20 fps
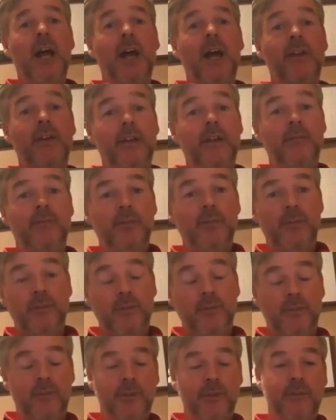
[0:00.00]
And then
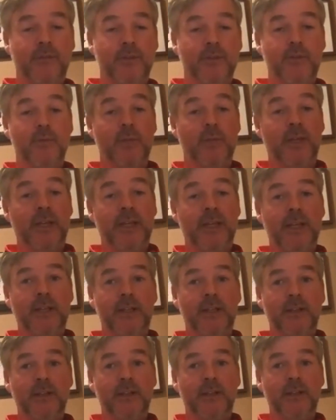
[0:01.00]
if it's
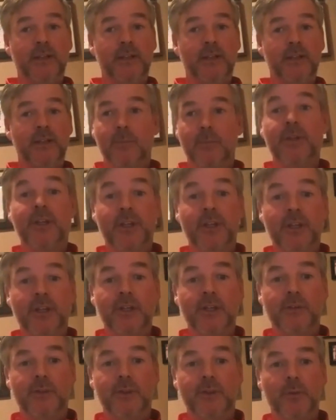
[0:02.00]
really something that
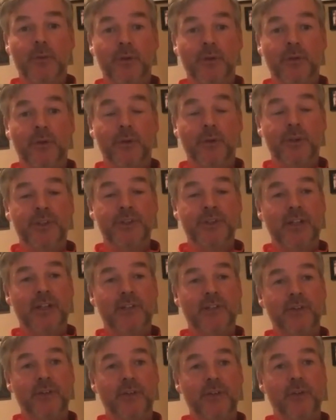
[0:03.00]
you want to throw
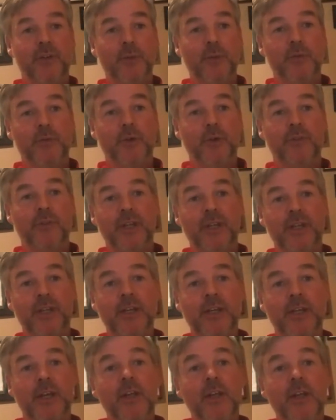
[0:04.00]
yourself into, we've got
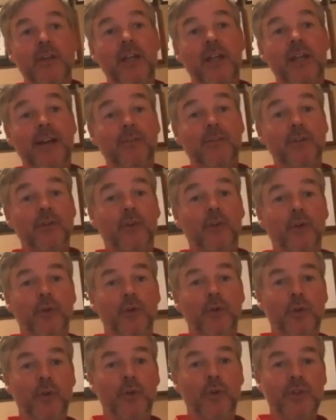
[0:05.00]
the level
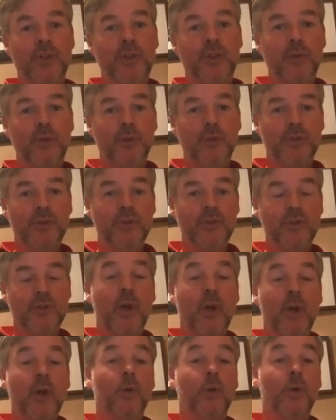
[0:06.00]
2 coaching courses,
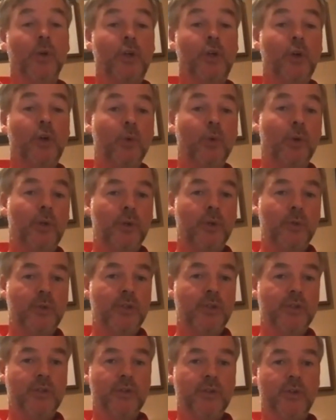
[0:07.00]
or core
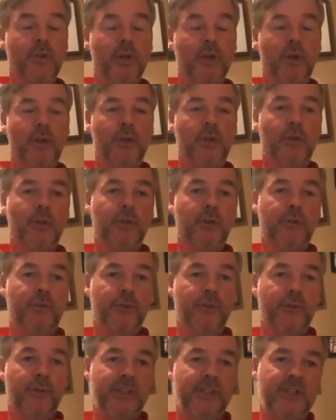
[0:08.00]
coaches they're now called,
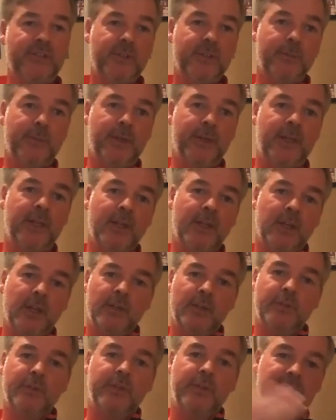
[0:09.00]
through the ECB.
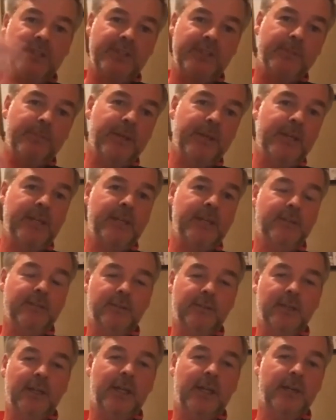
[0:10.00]
So the ECB
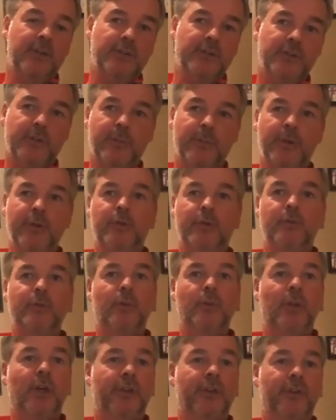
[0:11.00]
are just about to
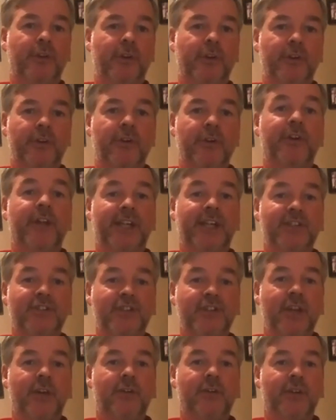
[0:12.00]
roll out their next
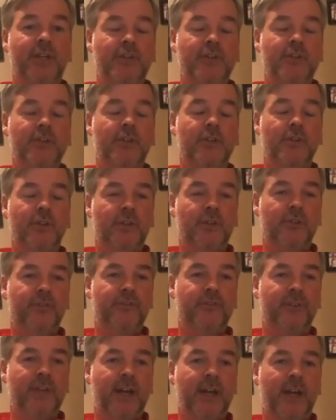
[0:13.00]
generation of
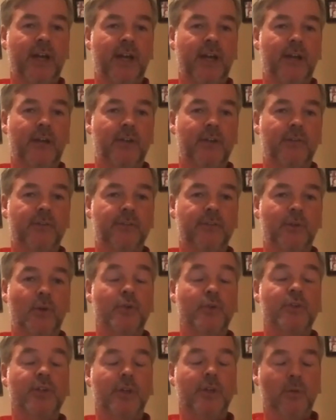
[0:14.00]

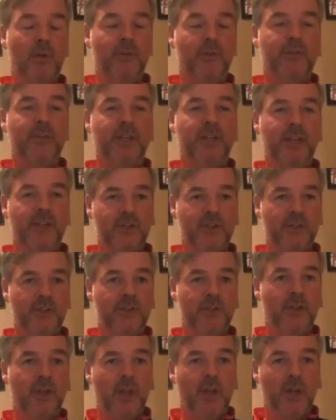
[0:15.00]
coaching
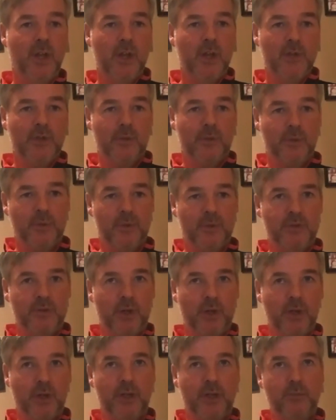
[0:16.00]
qualifications. So
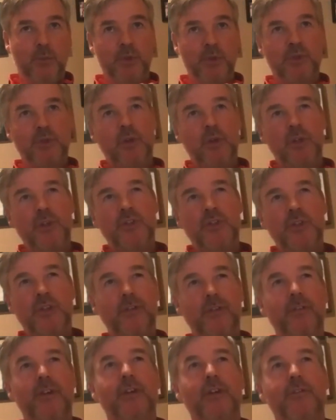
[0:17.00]
it was called
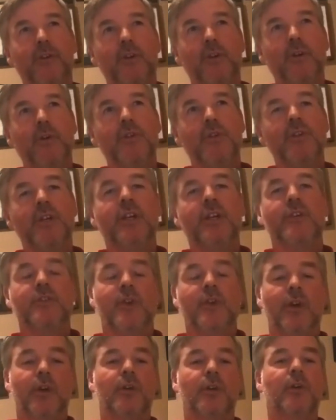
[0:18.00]
Certificate for Coaching.
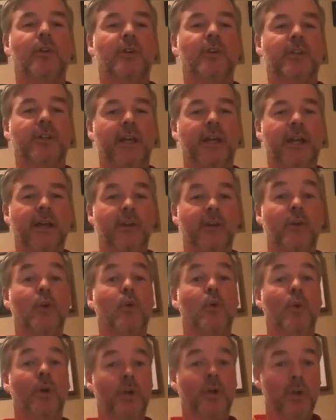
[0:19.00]
It's now called
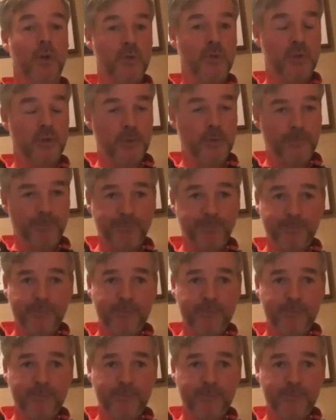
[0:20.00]
Core Coach.